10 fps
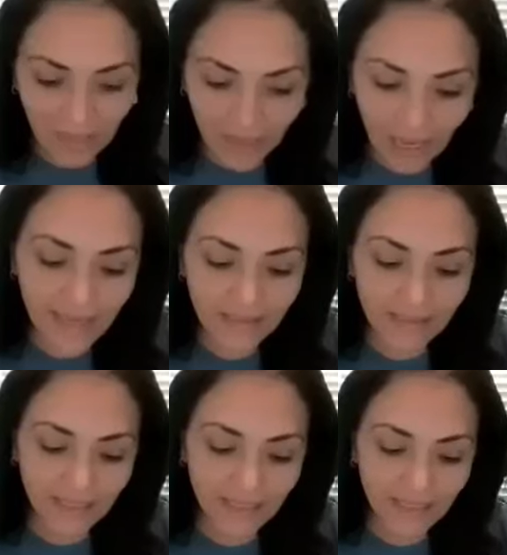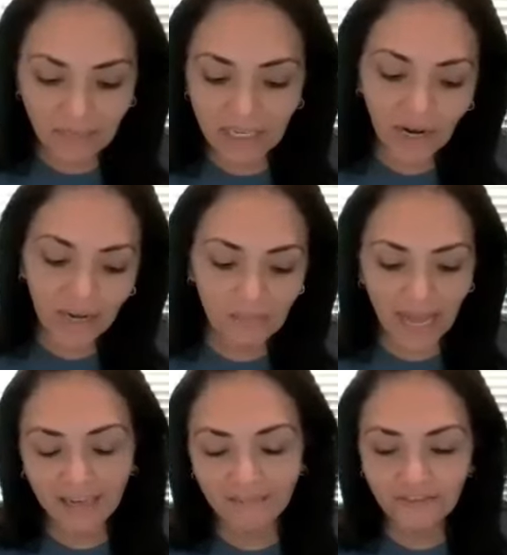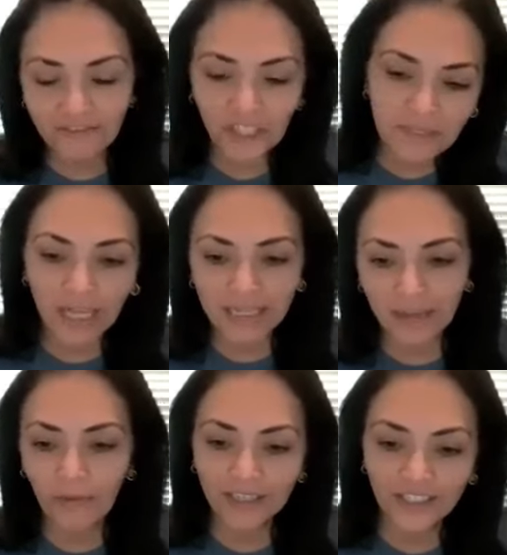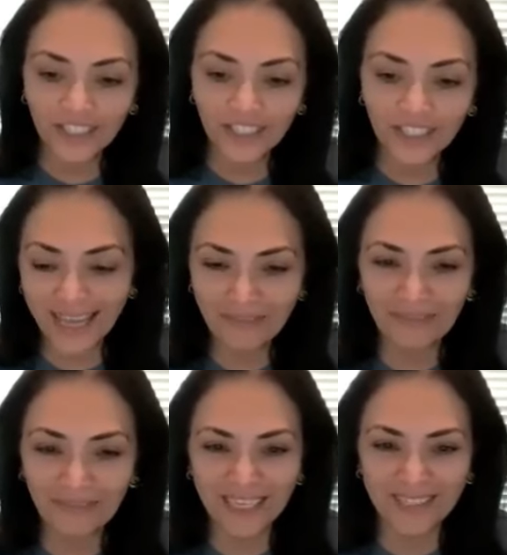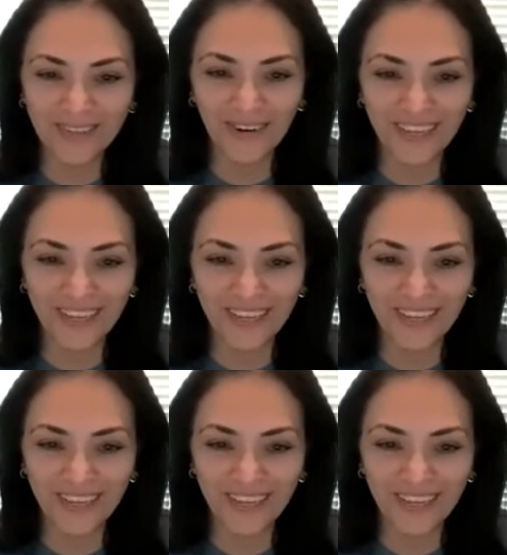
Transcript: more like, I can't sleep. Let me grab a bag of chips while I'm watching Netflix, or